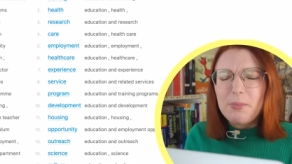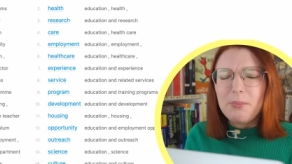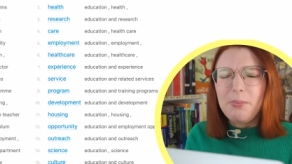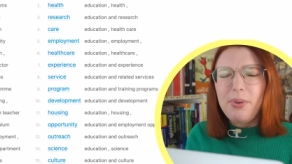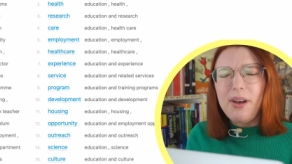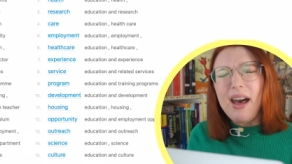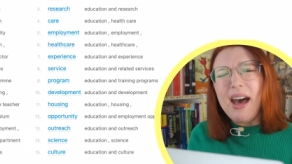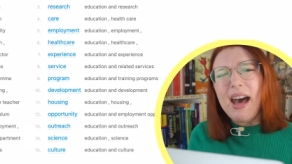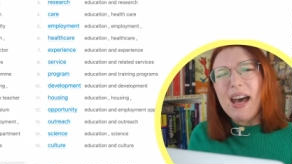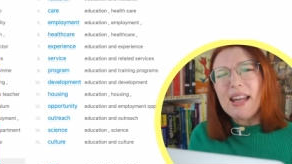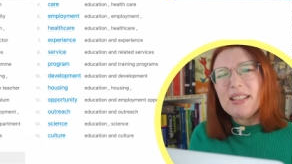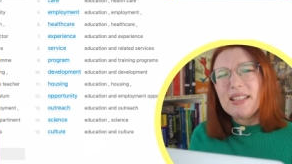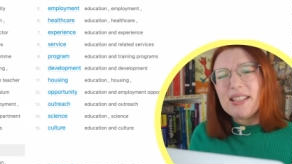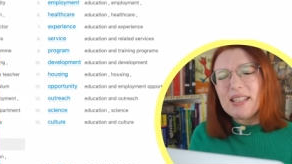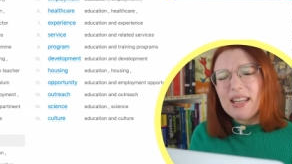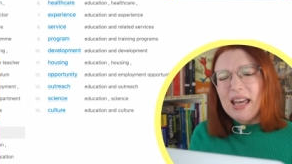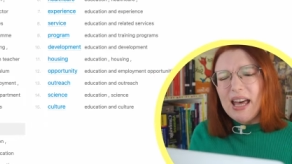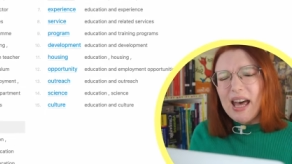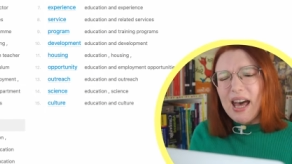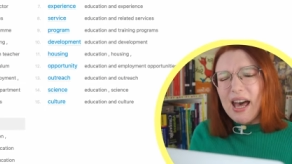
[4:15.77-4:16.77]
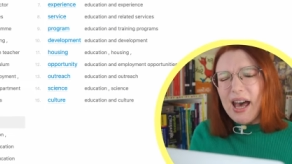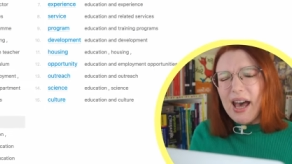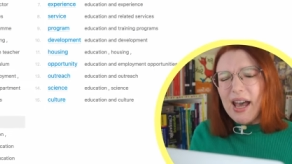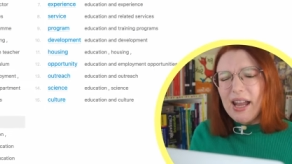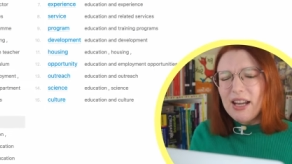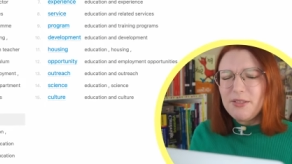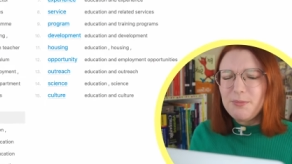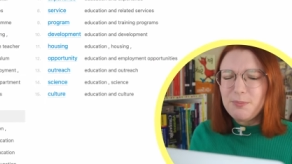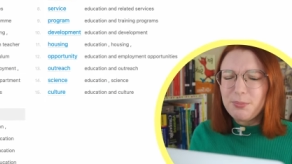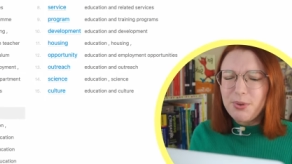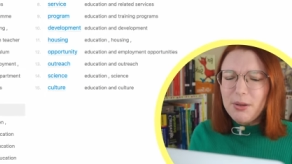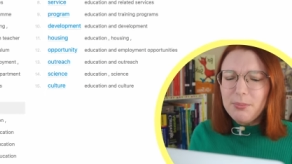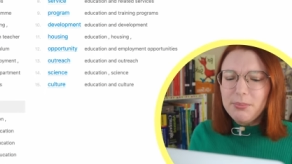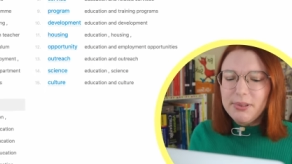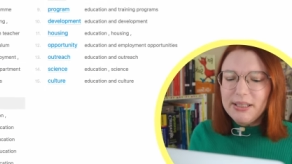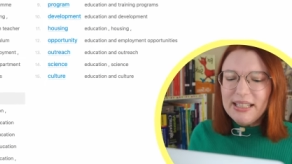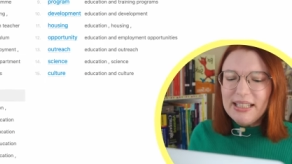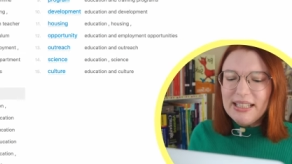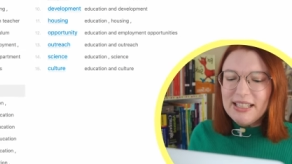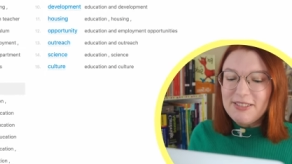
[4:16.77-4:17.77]
but I'd
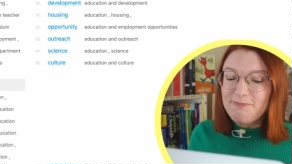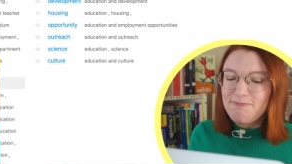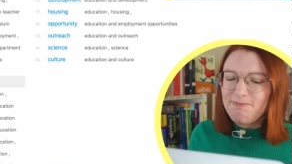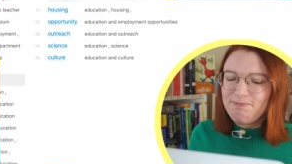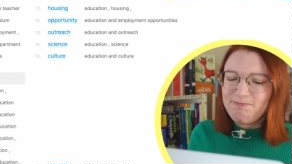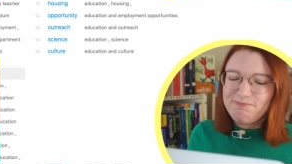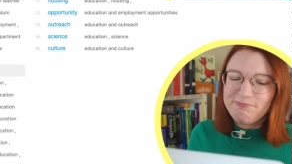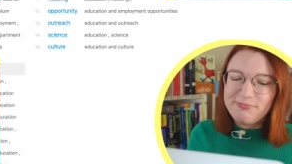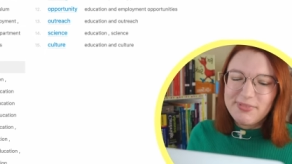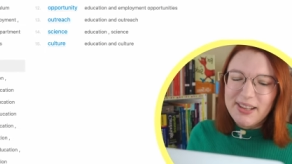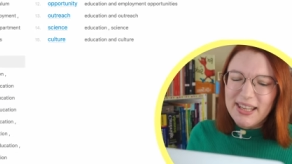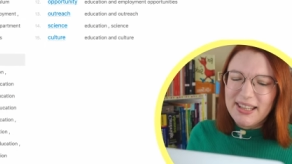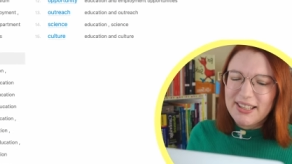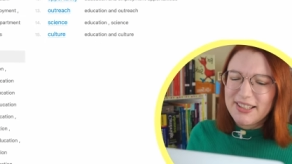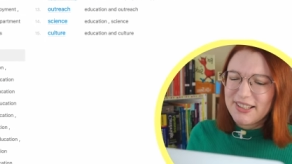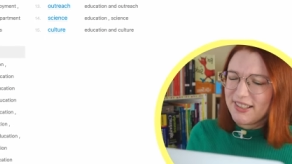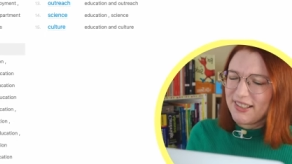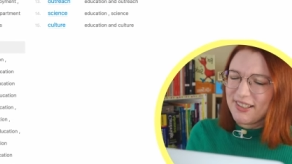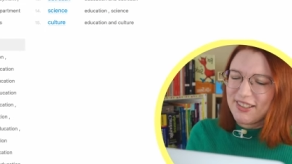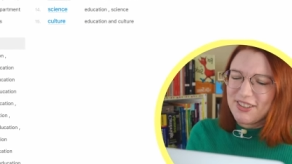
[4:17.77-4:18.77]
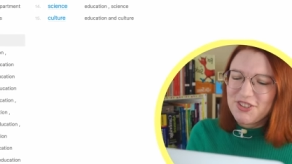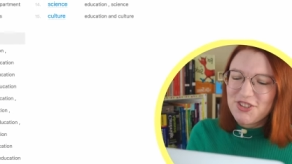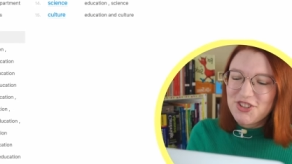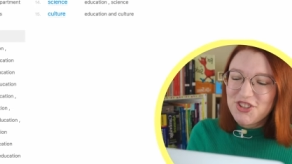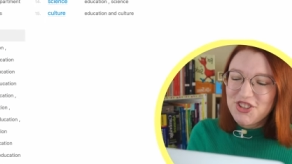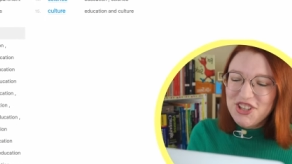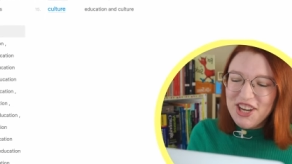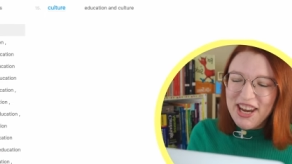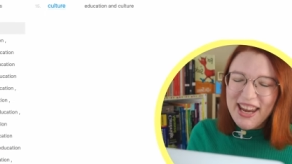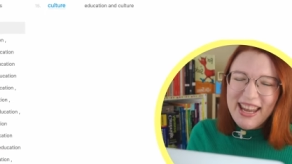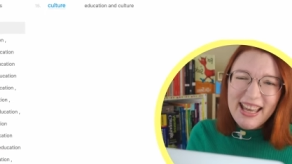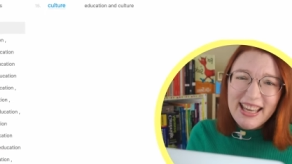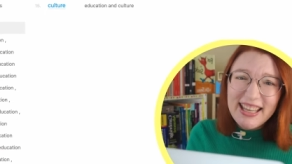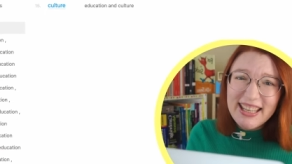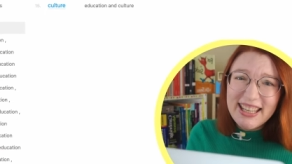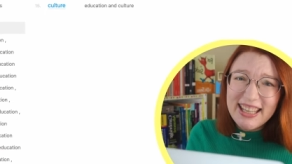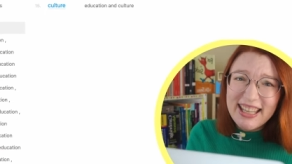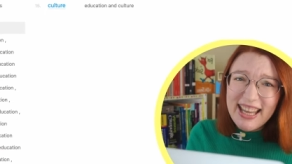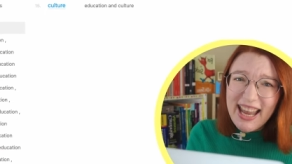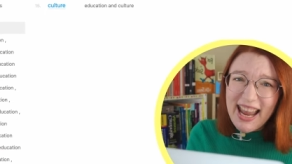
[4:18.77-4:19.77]
probably like
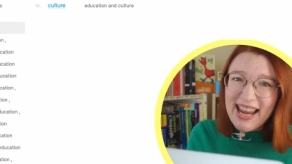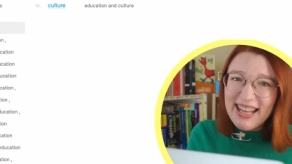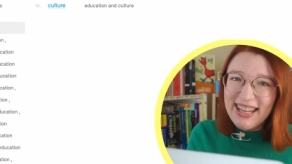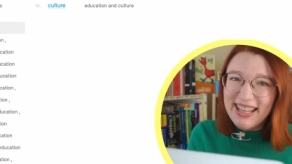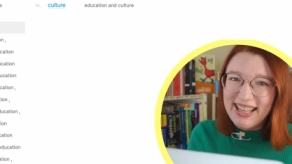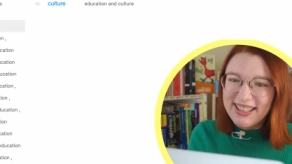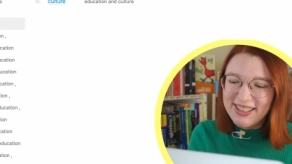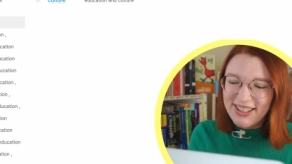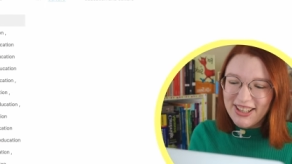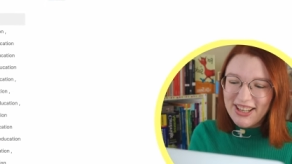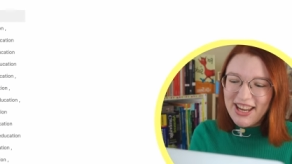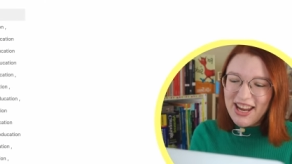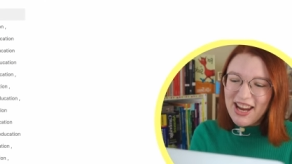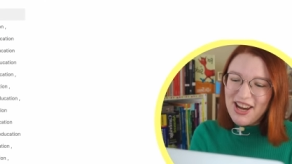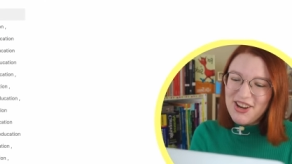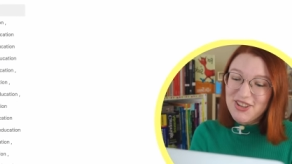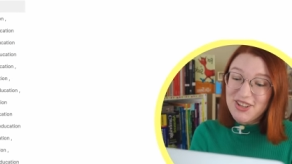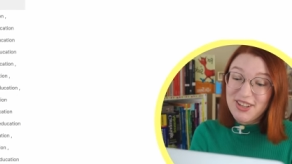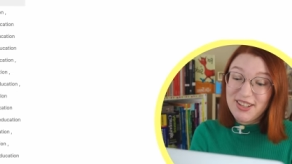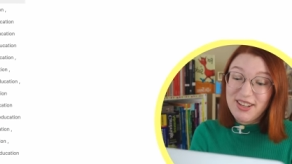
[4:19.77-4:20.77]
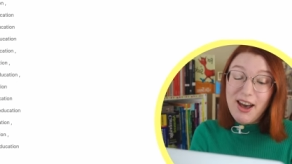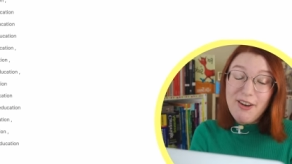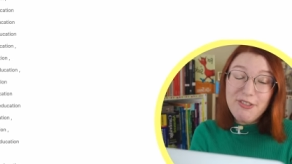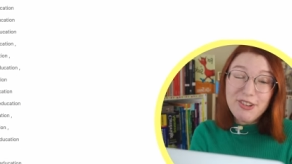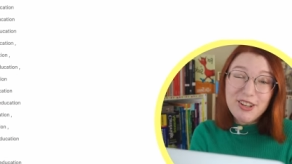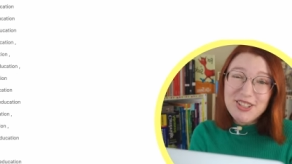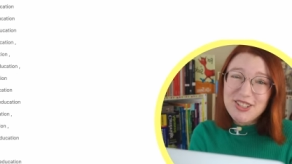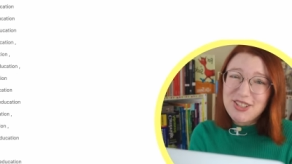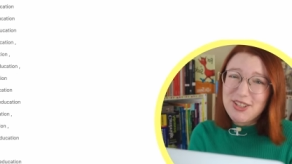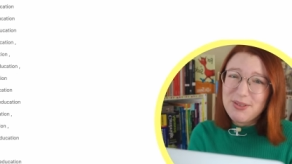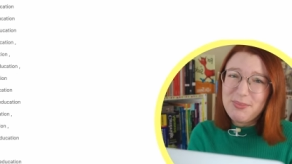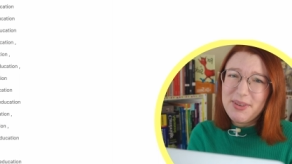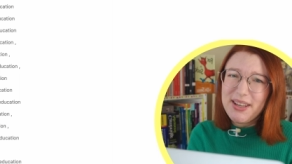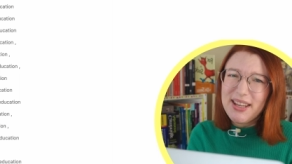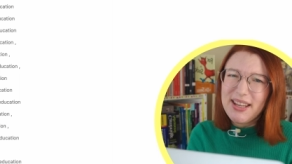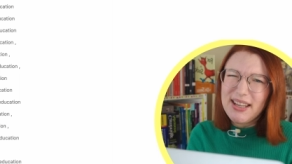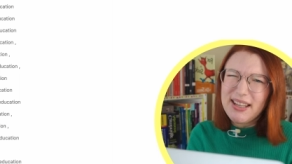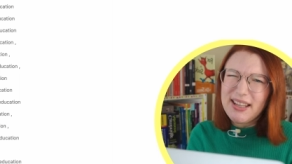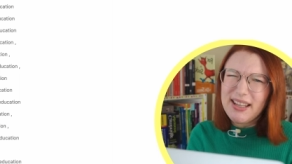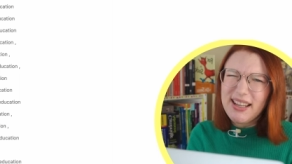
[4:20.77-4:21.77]
check any collocation offered to
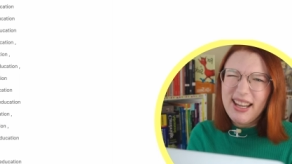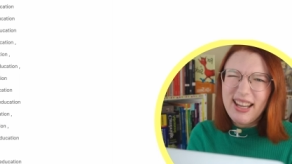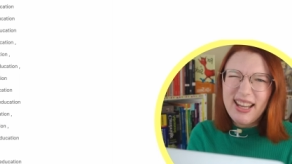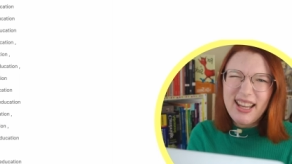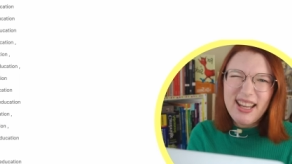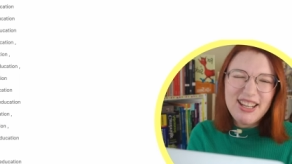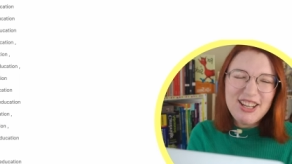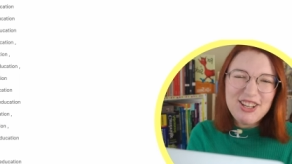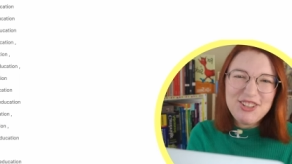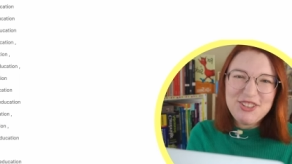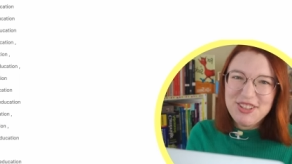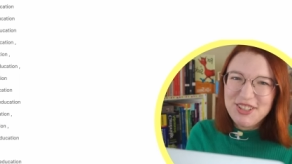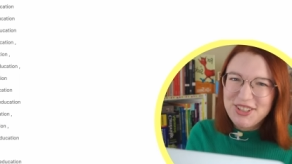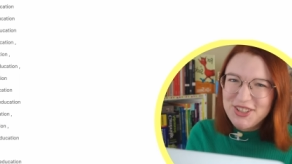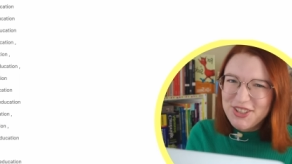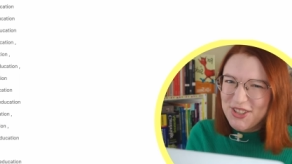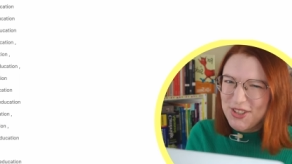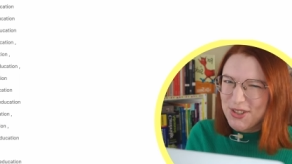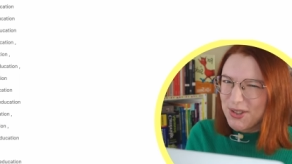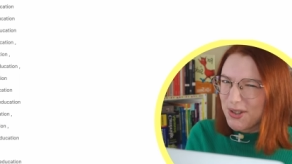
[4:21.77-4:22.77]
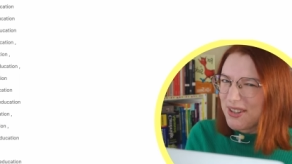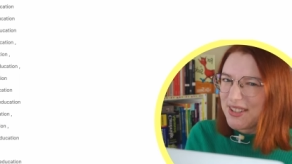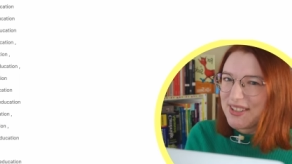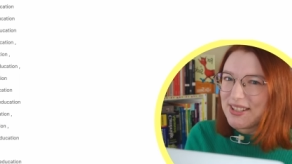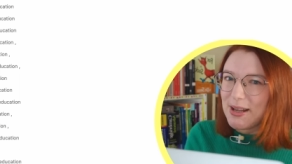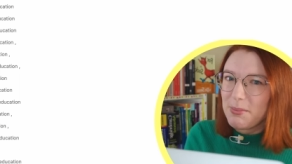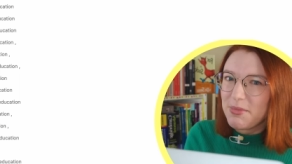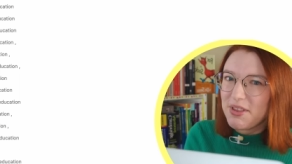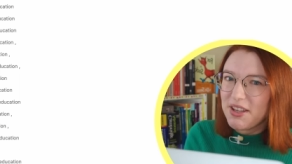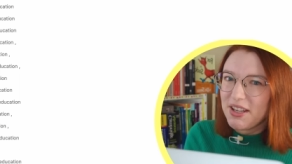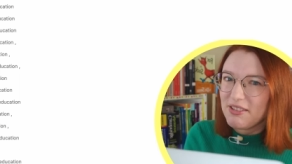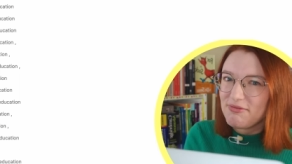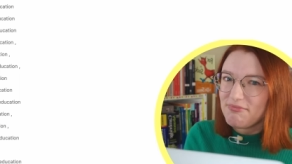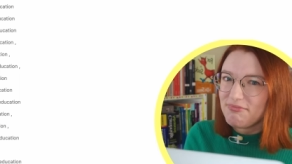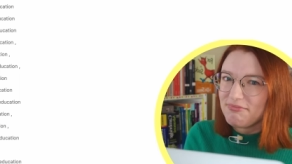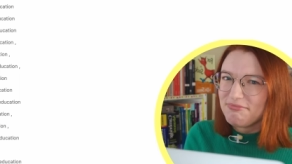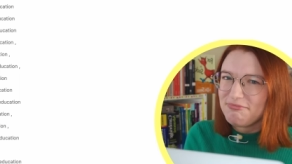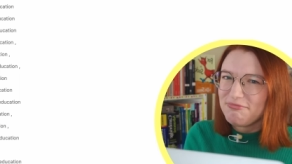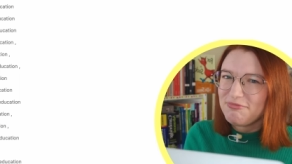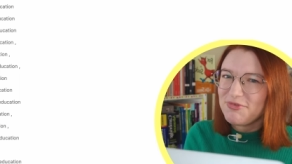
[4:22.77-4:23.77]
me in a dictionary or something,
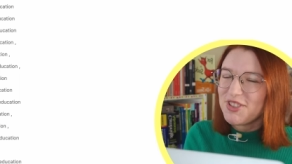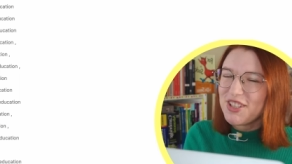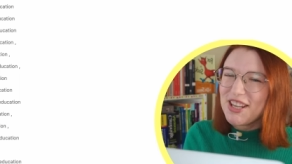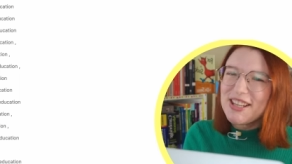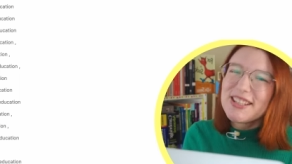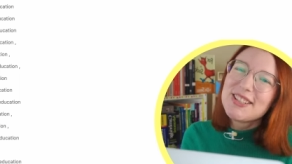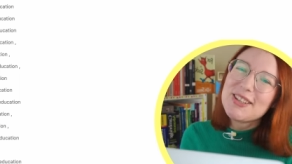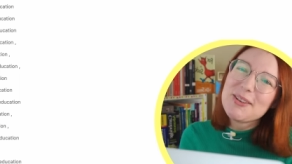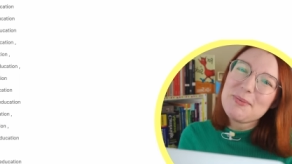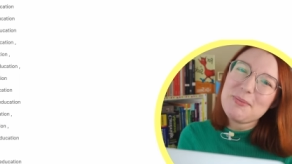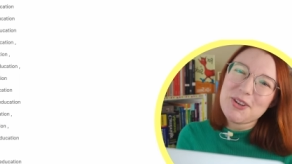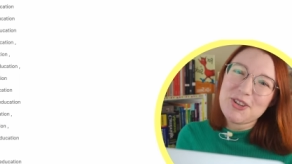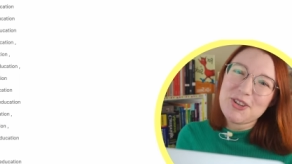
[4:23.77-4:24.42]
just to be